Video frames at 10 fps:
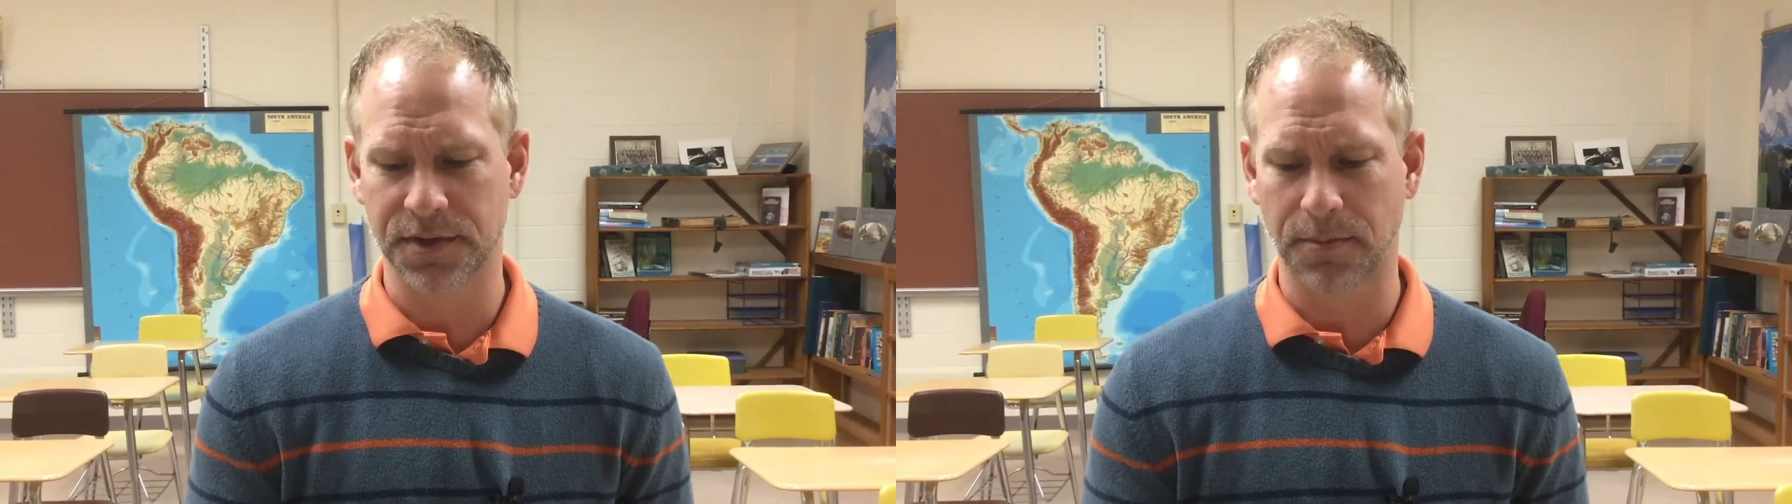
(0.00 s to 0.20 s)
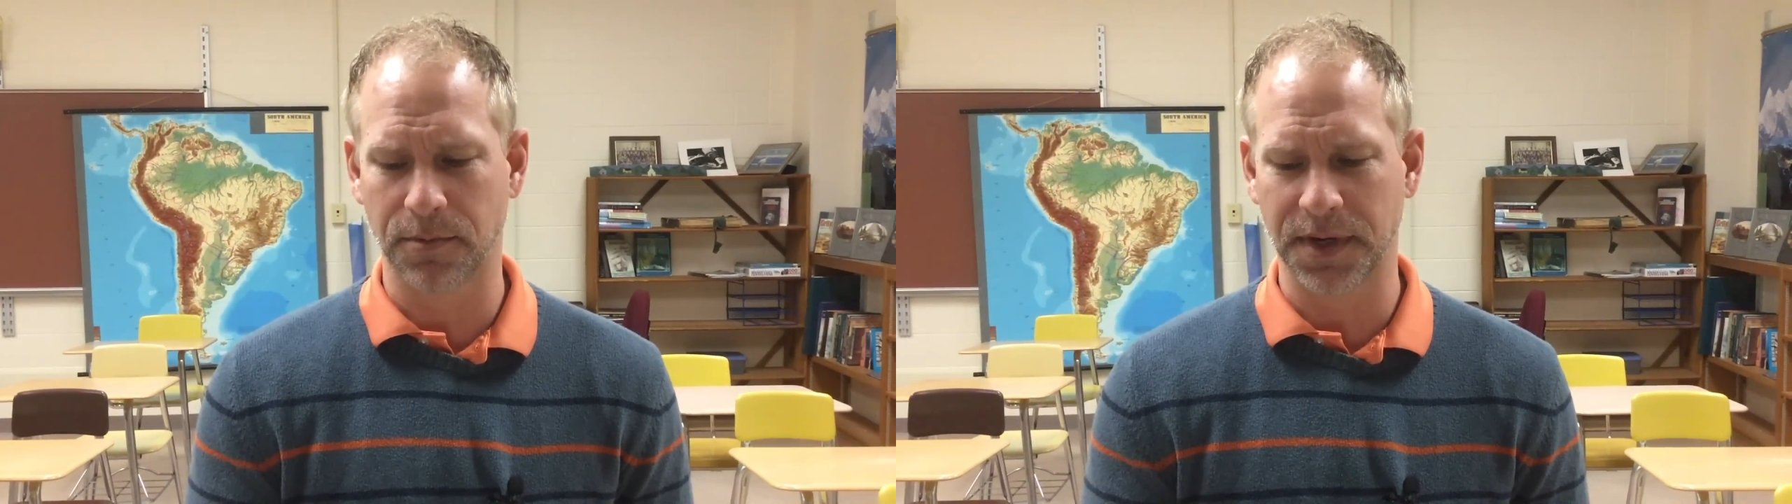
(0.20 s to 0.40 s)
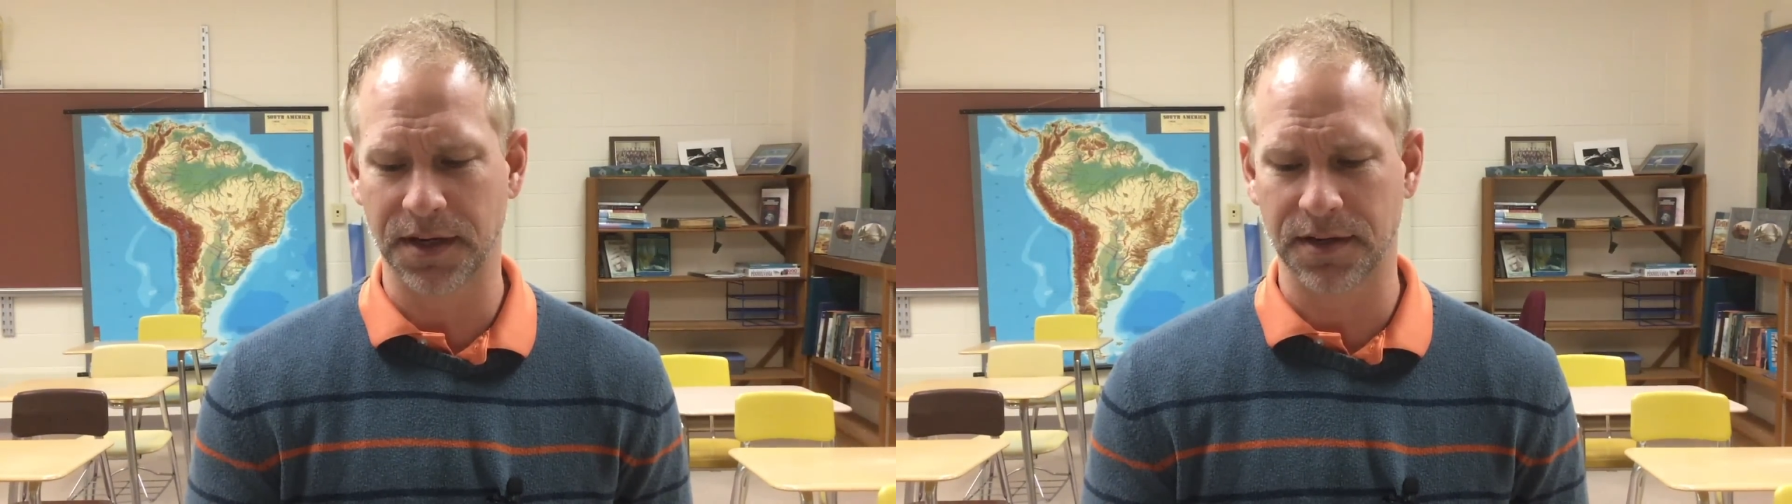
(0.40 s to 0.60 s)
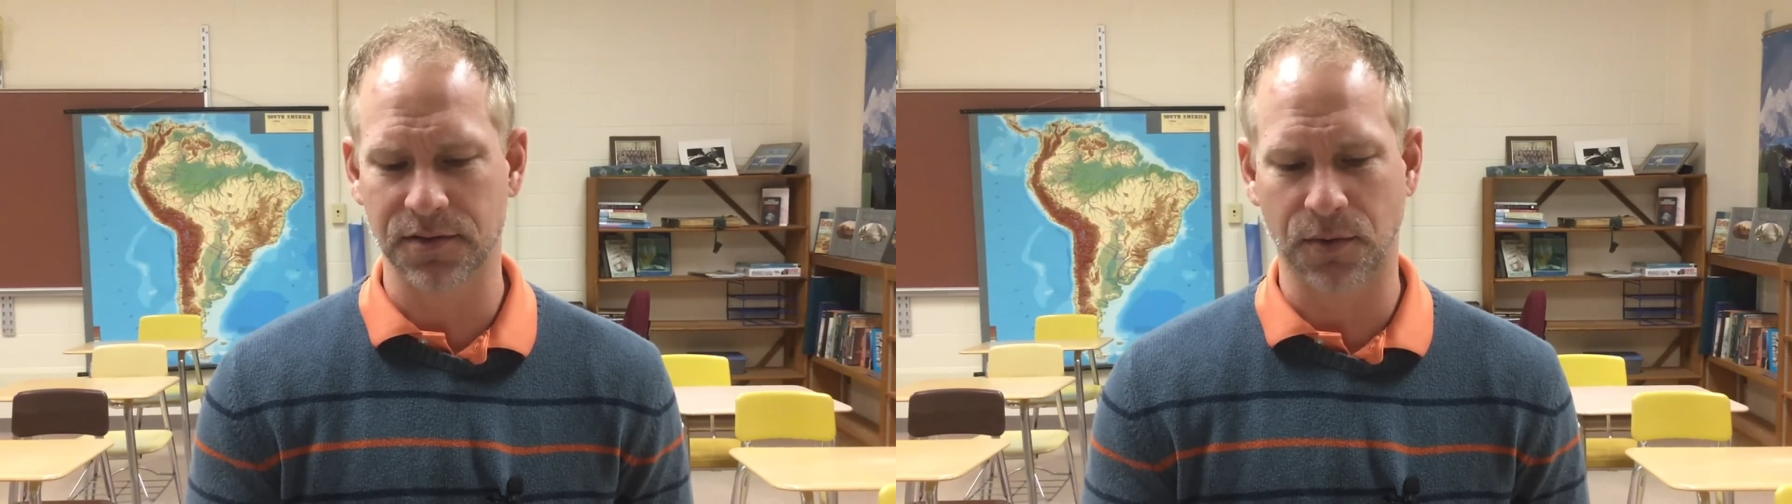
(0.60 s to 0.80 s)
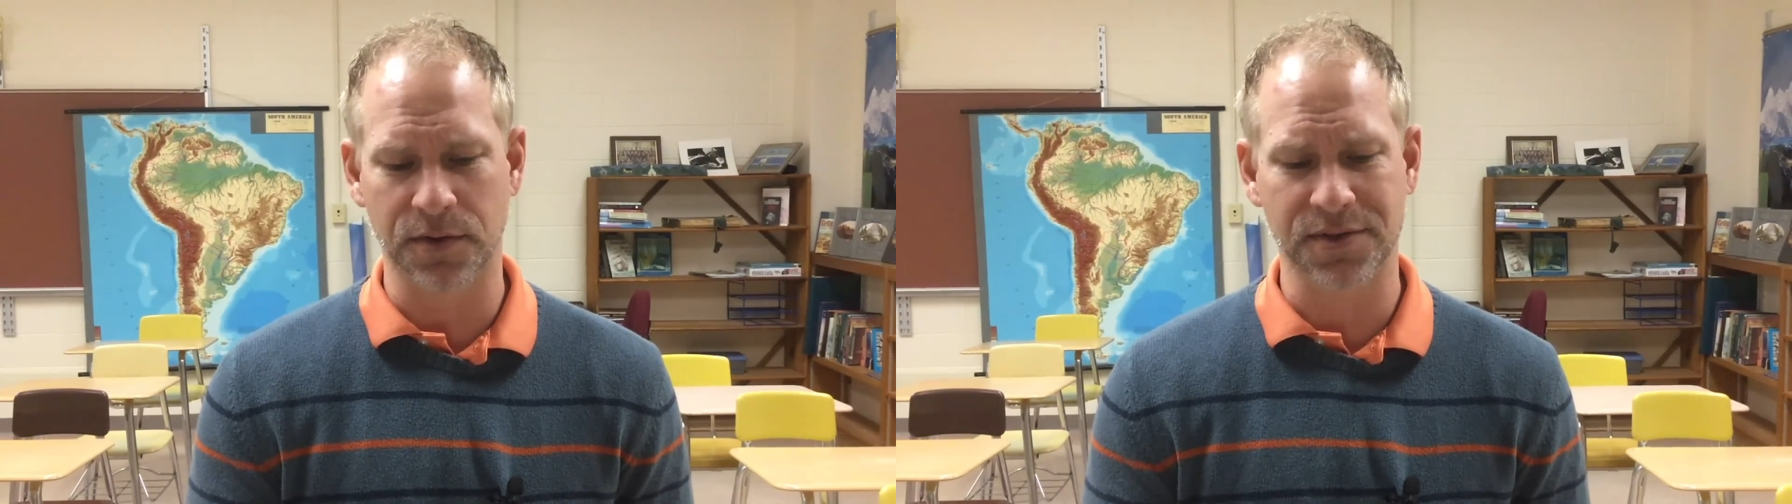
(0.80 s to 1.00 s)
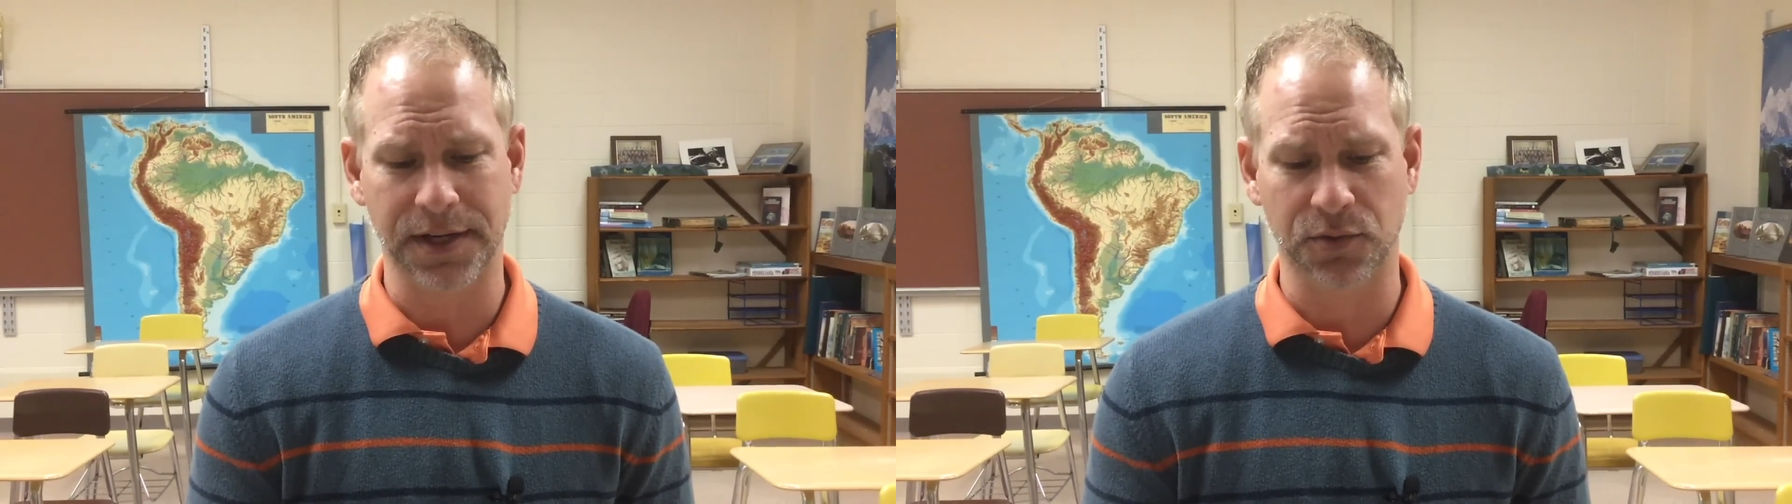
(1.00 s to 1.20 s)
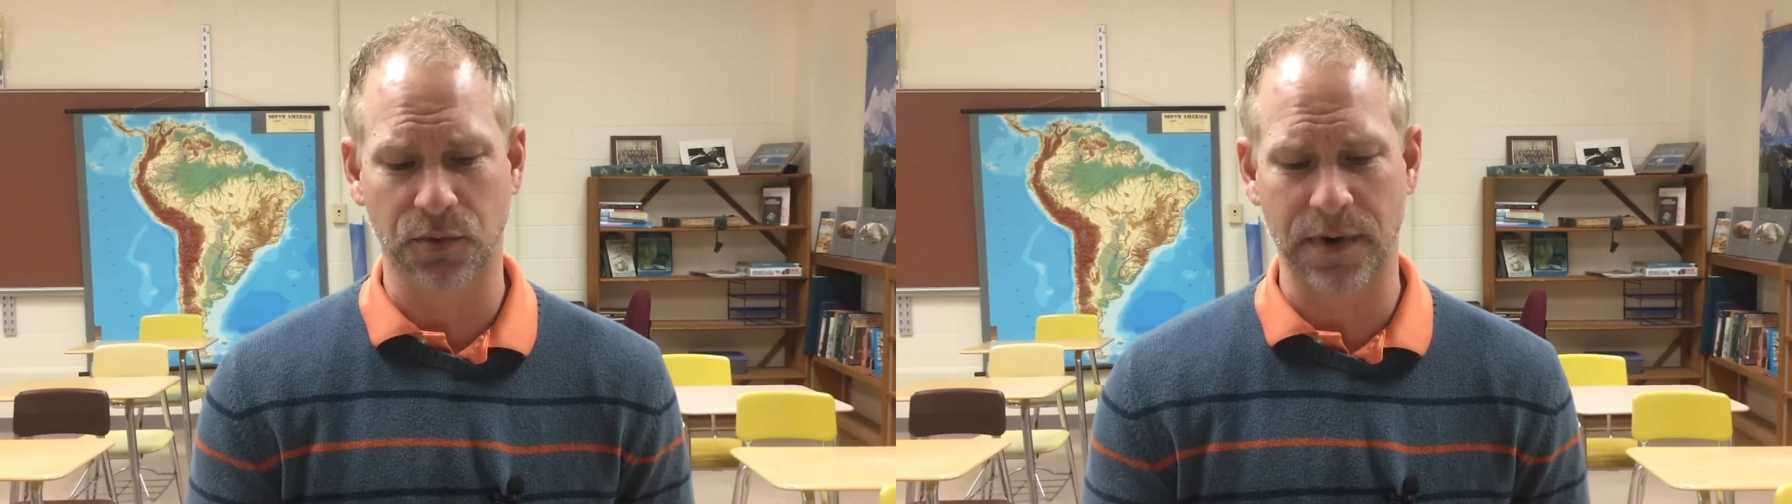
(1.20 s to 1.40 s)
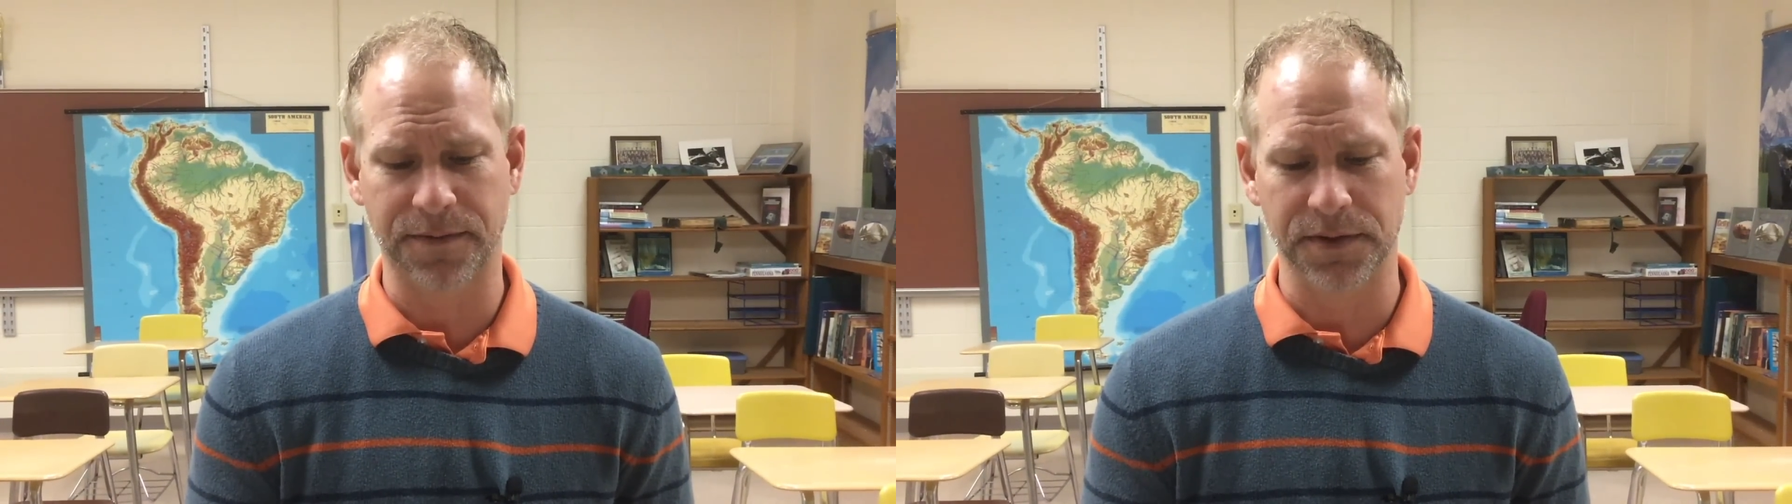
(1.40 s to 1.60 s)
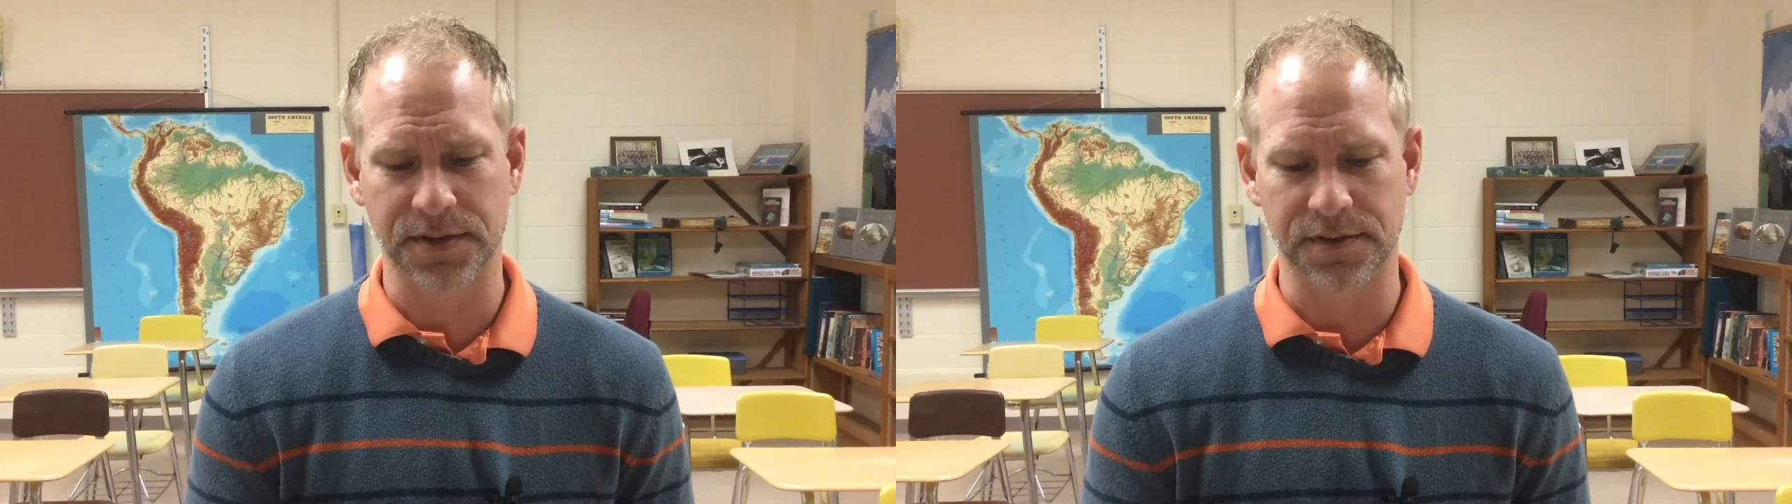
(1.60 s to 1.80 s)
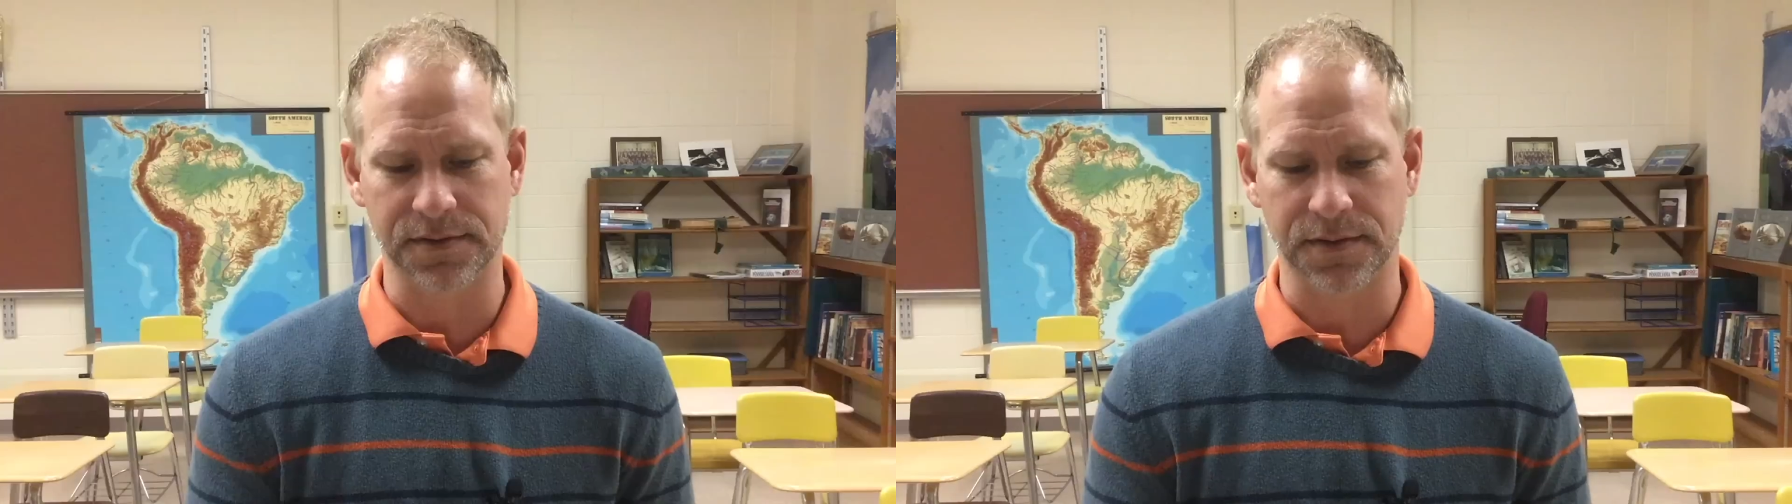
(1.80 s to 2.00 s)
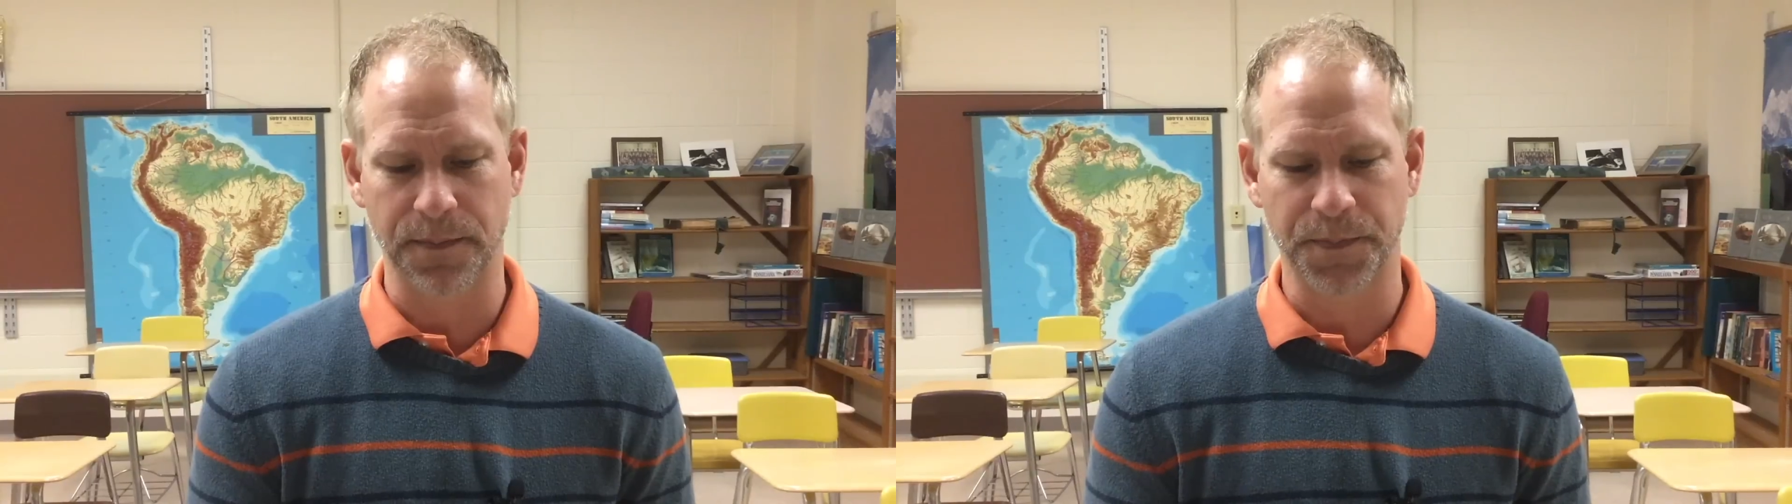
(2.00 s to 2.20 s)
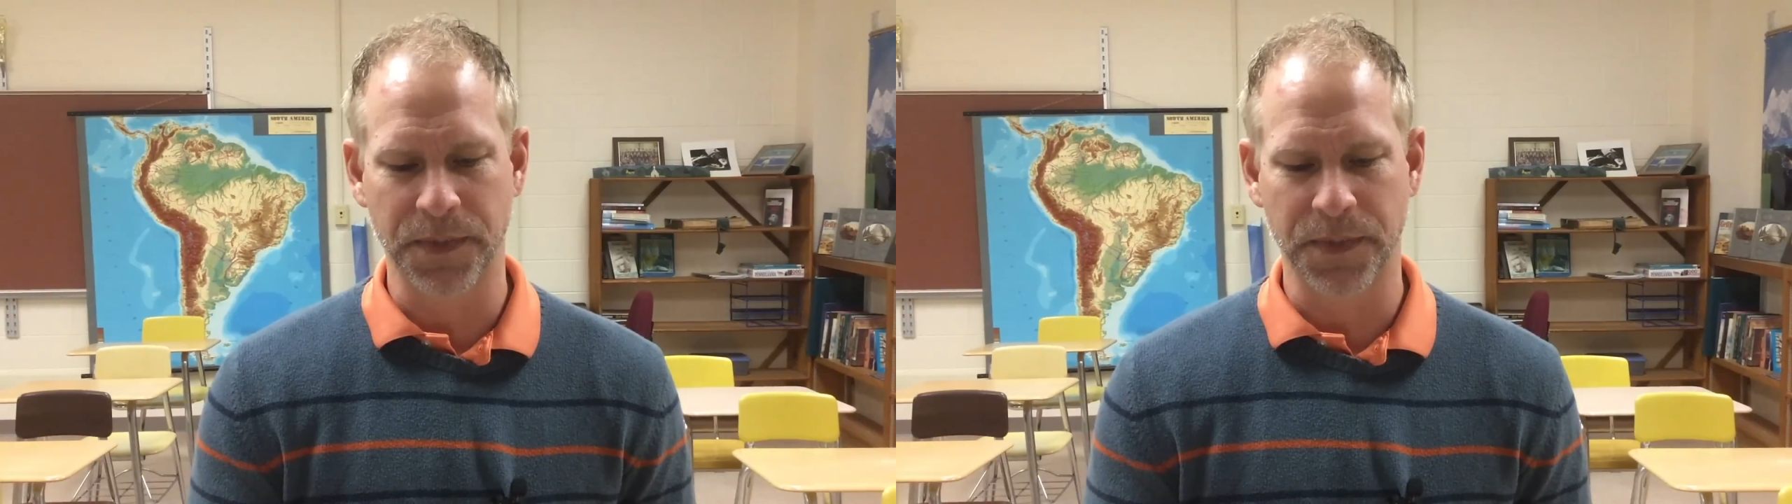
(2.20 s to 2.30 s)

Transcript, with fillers: double meanings, or sexual references.